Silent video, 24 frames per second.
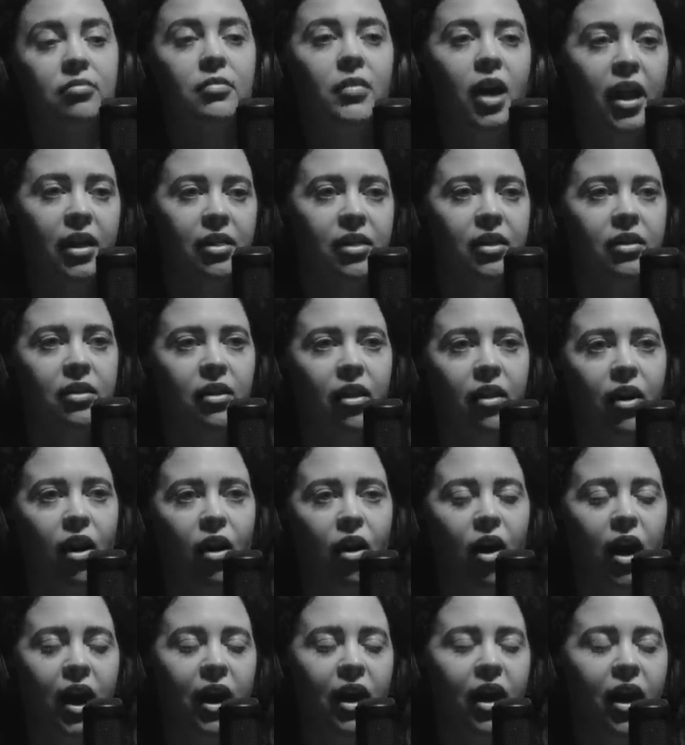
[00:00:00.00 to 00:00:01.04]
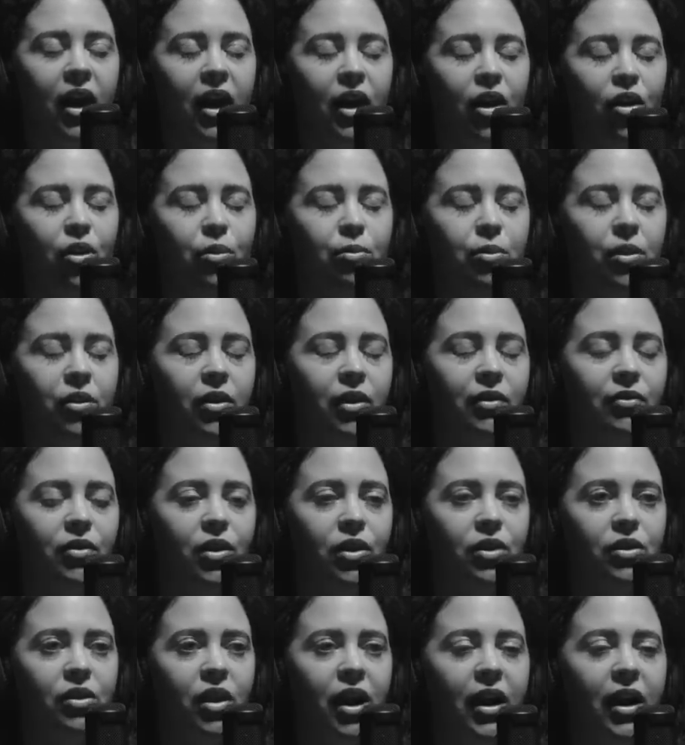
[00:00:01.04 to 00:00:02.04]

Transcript: I think that I, I hope that they've learned.